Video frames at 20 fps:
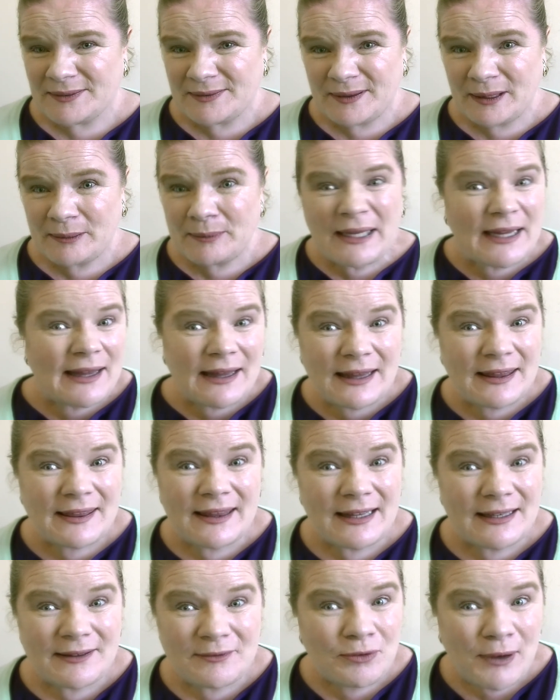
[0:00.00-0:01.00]
I
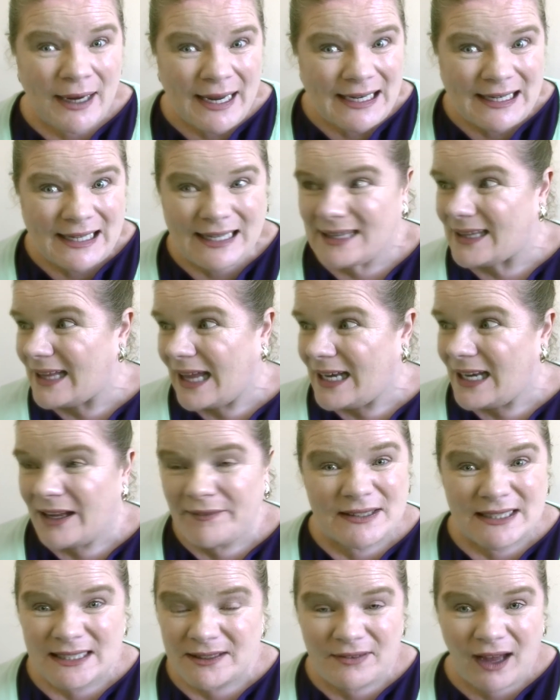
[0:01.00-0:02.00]
mean, really, they
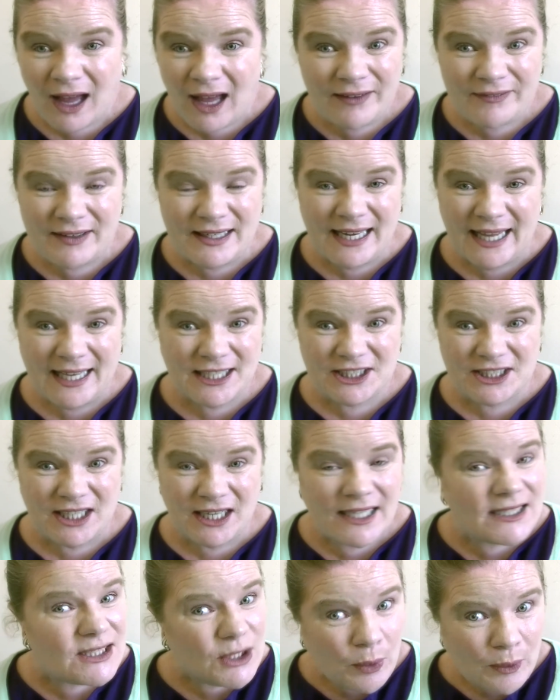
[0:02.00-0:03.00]
never survive in nature.
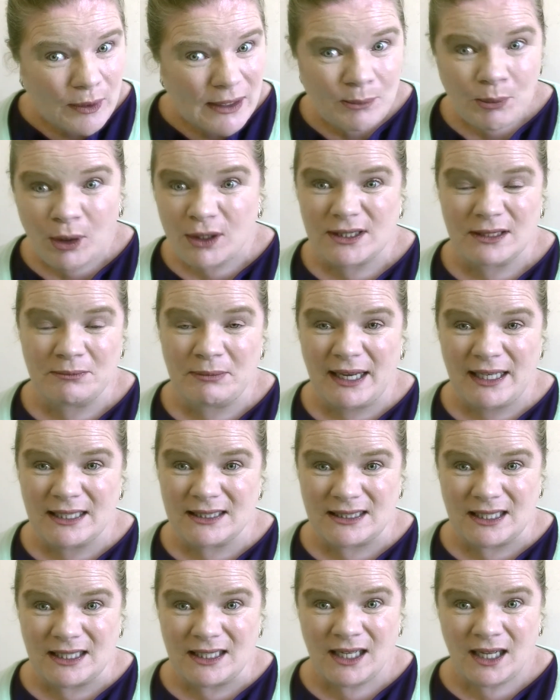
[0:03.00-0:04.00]
It's only modern
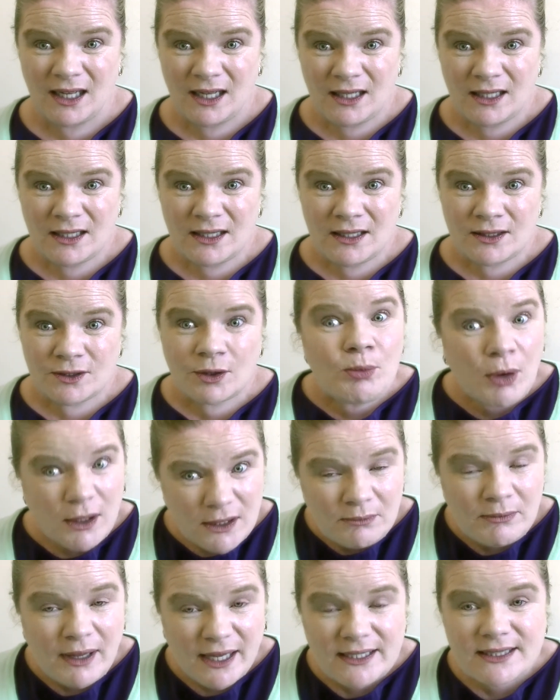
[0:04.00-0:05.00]
medicine. So
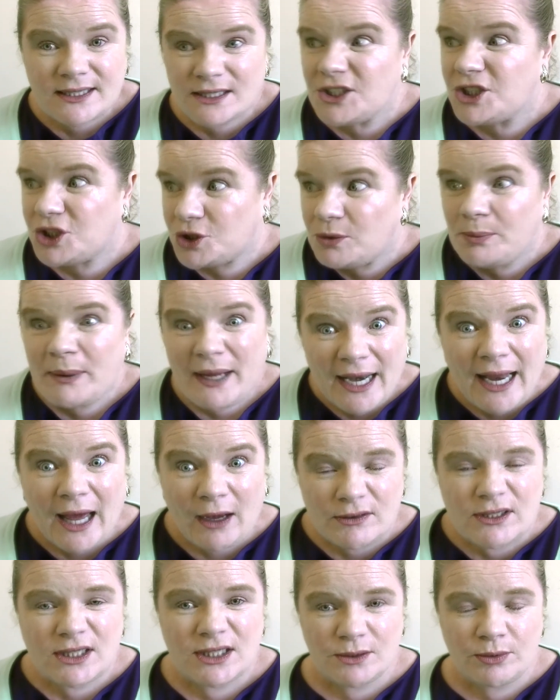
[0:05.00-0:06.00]
modern medicine should be
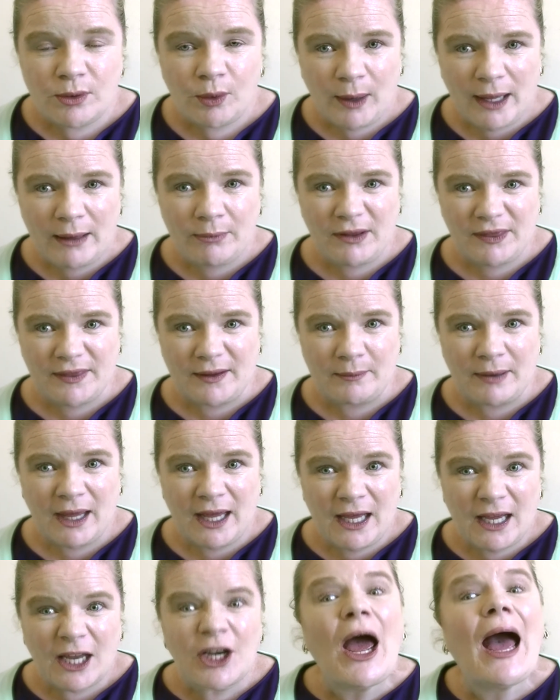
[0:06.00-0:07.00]
allowed to do away with them.
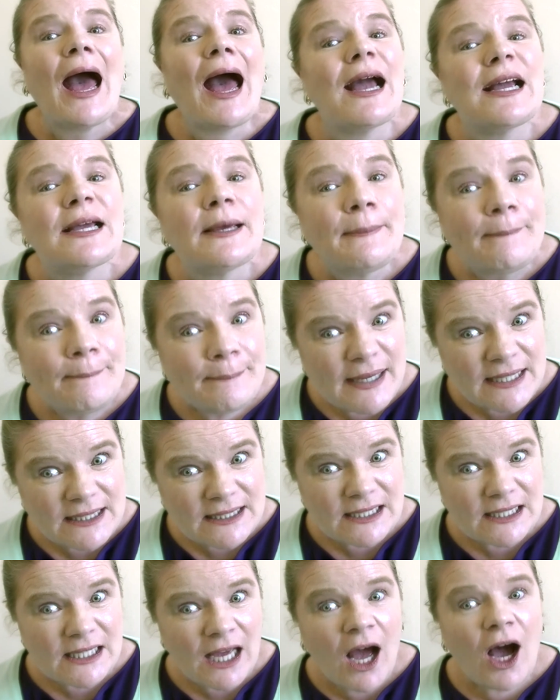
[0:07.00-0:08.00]
A
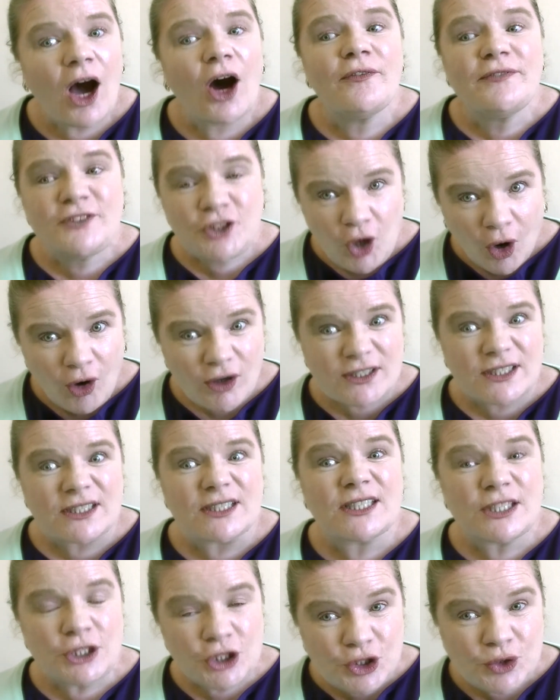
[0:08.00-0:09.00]
committee of
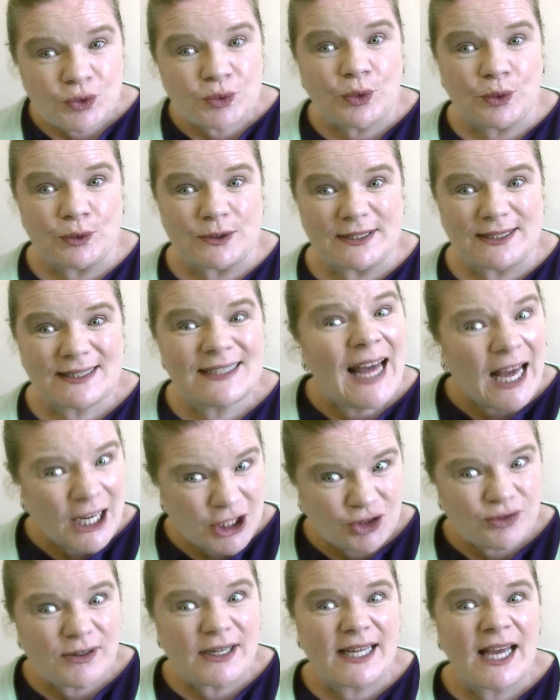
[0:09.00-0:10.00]
doctors and do-gooders,
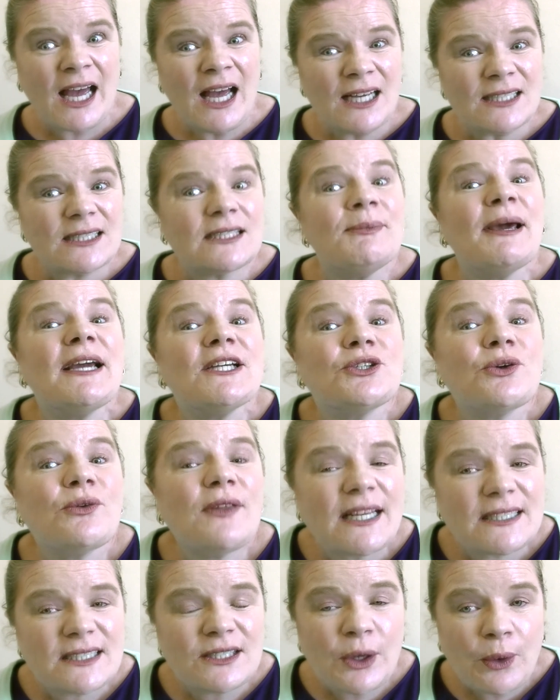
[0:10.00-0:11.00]
naturally, to make sure
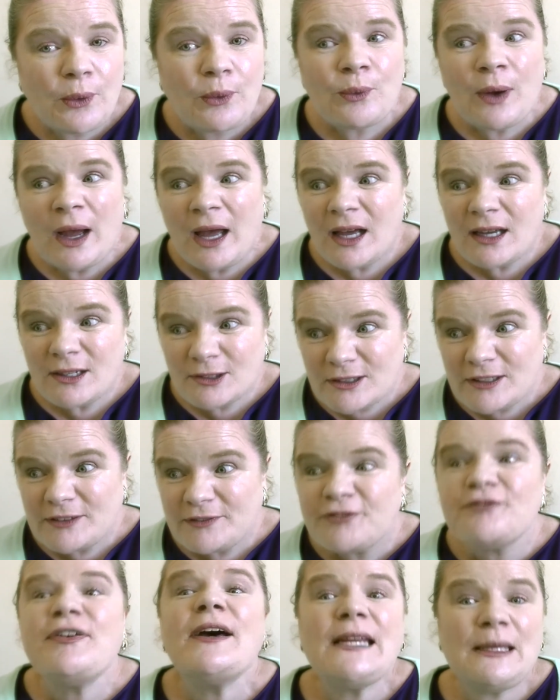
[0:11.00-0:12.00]
there's no
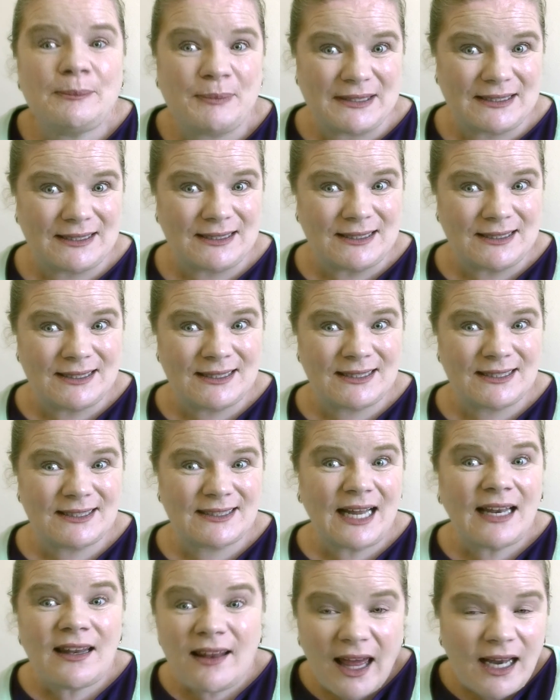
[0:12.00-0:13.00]
funny business.
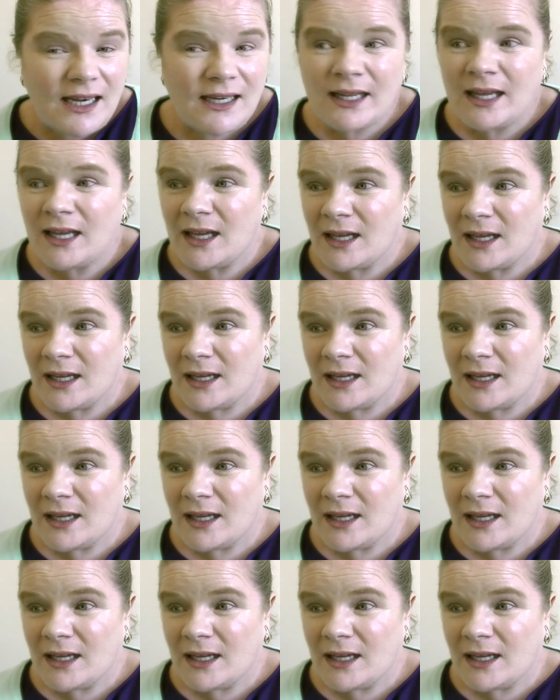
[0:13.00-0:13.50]
And then,